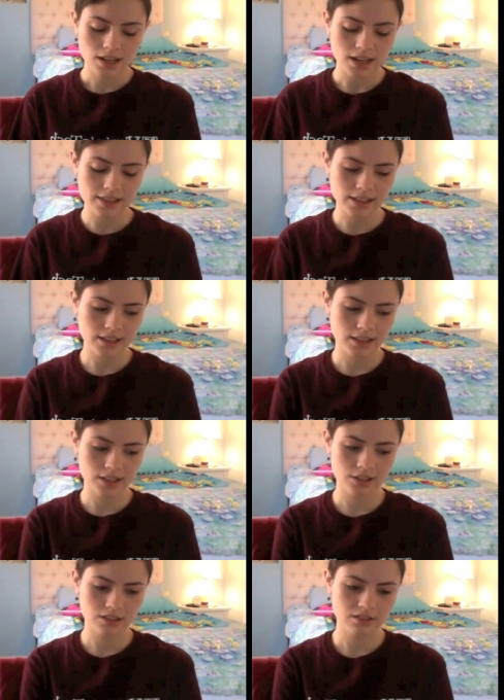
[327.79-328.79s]
I think they
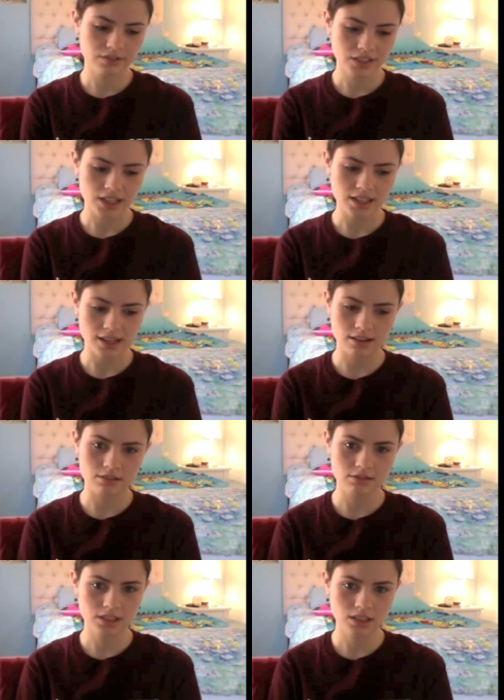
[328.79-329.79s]
could have cut
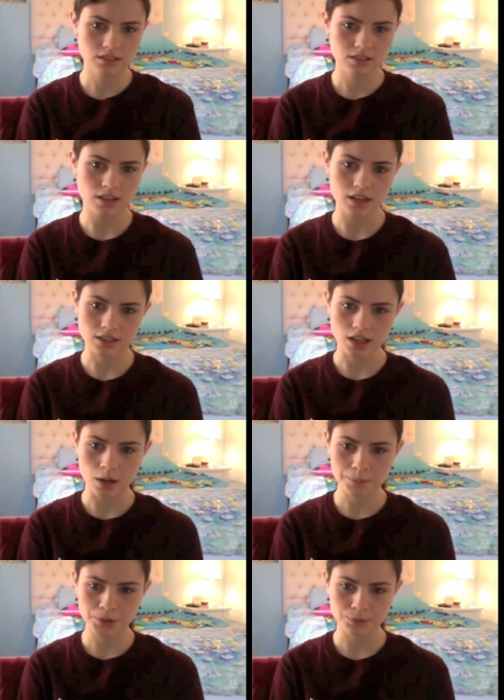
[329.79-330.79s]
out a
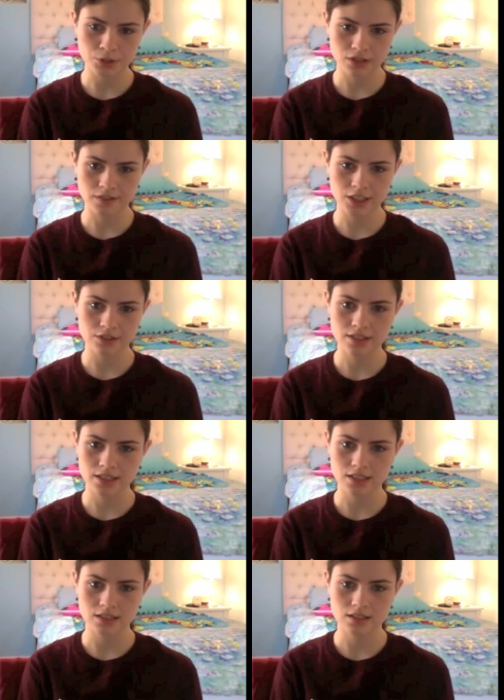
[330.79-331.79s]
couple music video
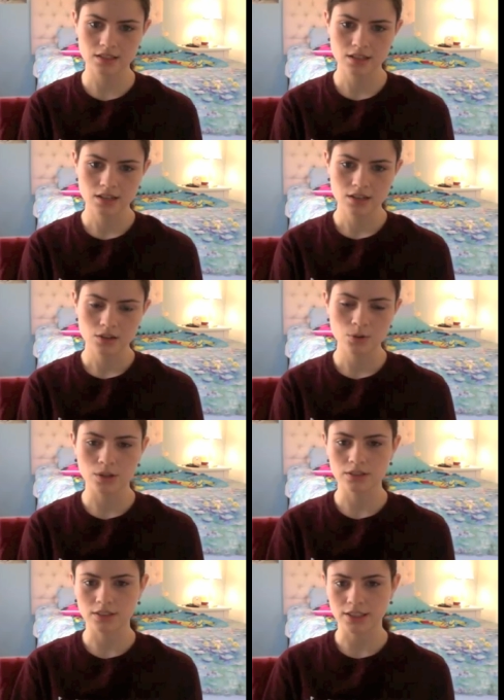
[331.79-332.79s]
scenes
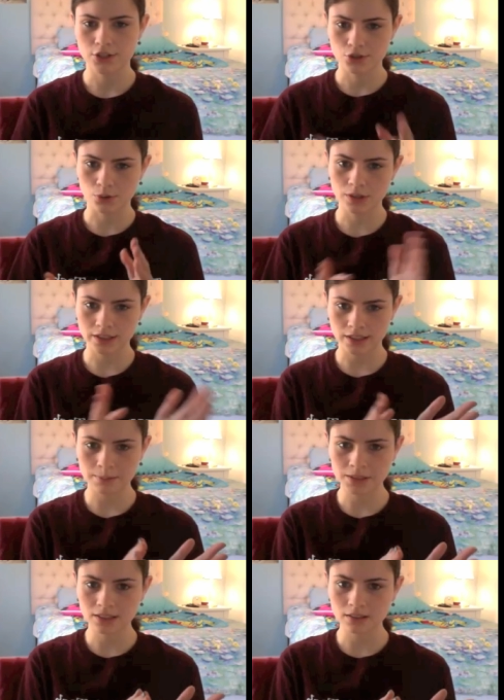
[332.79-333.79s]
or like shortened
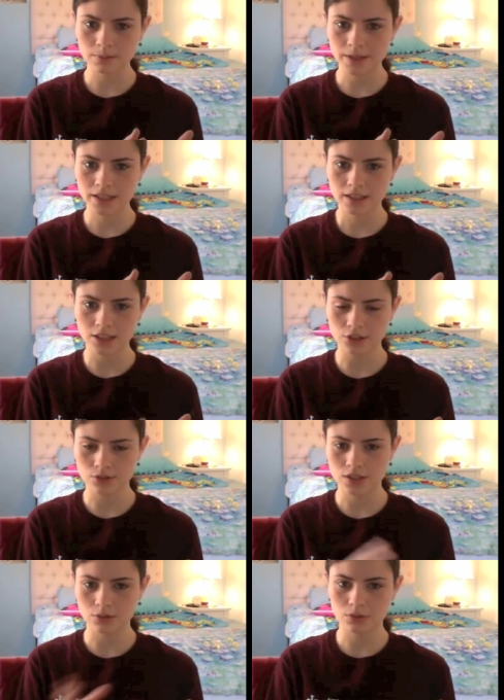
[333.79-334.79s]
them a little bit and you
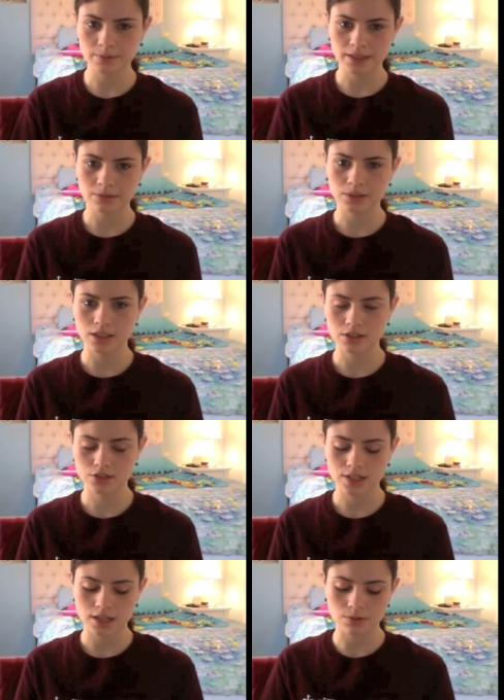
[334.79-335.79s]
still would have been able to
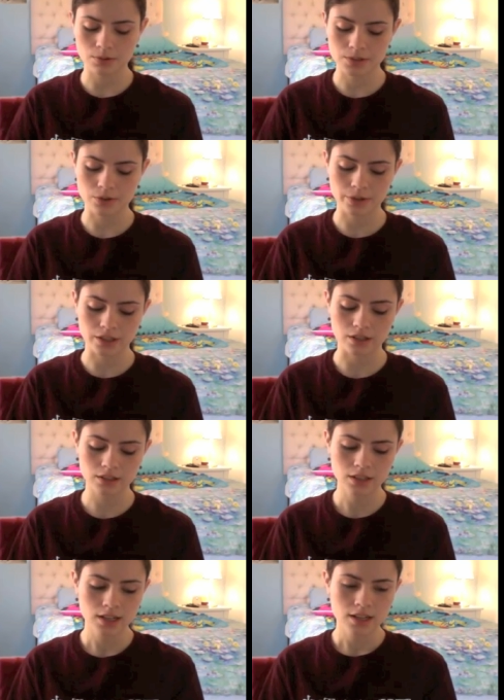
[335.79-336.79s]
understand what was going
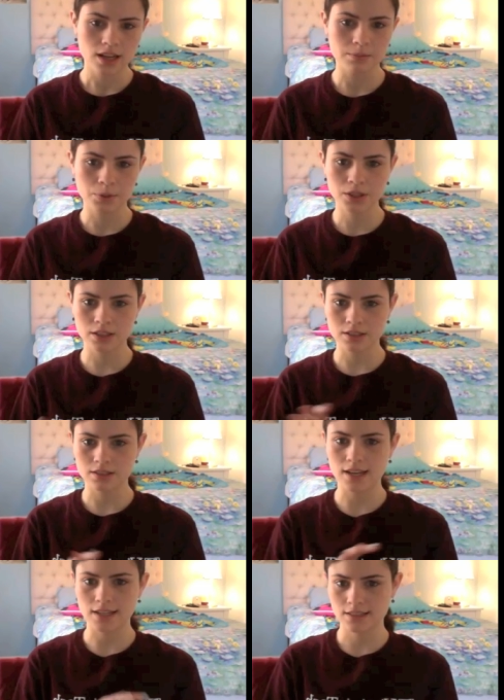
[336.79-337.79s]
on and put in
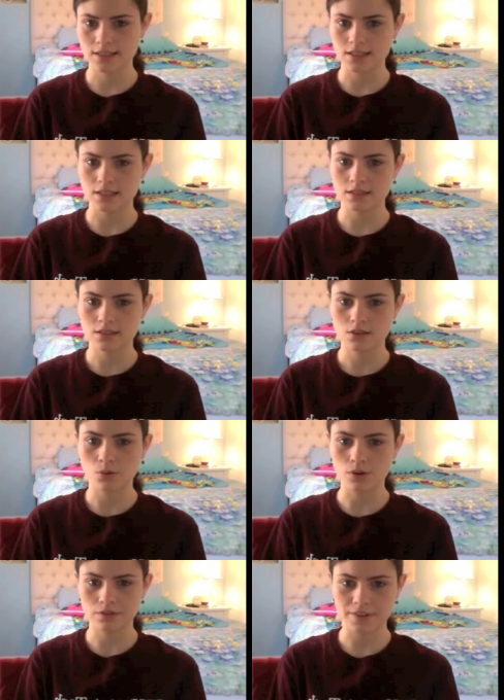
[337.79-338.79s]
dance scenes
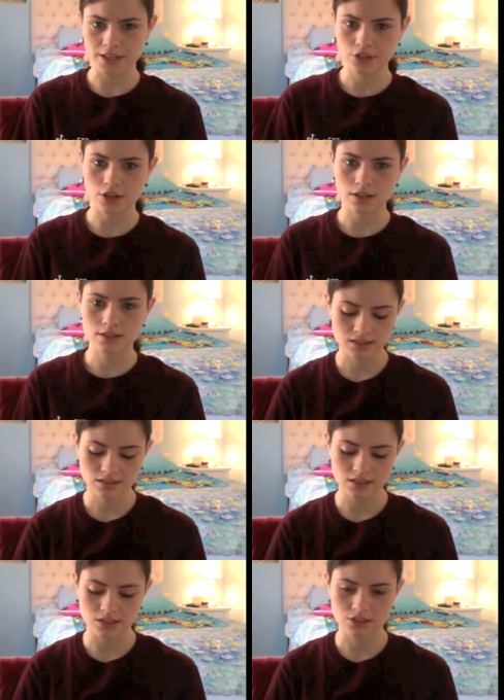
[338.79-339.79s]
or face shots
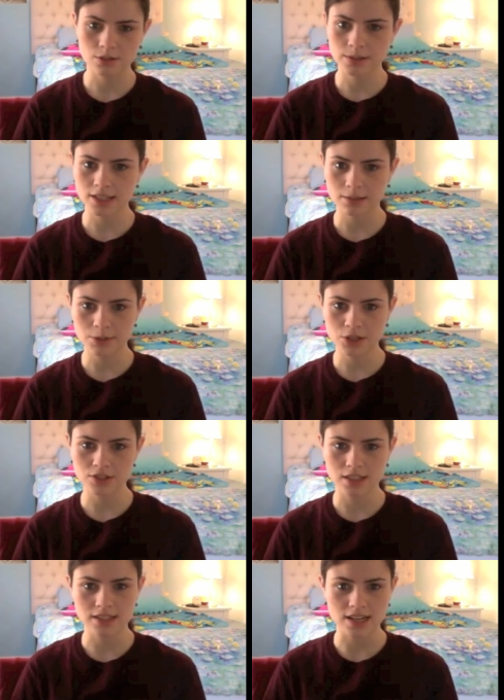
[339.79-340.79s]
because there's so many debuts
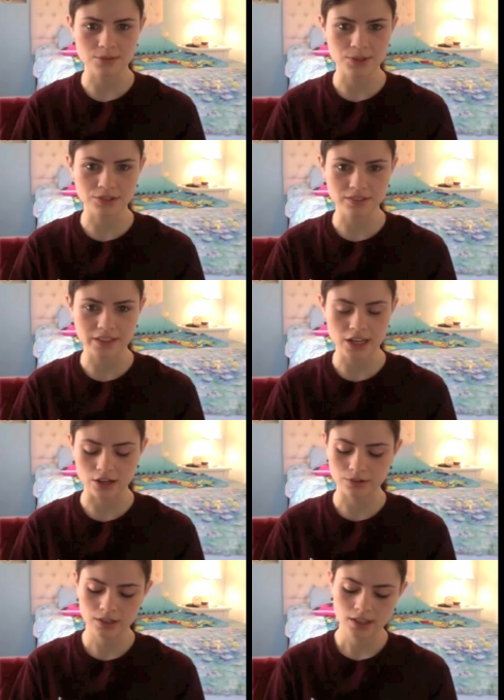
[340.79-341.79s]
these days we don't even know.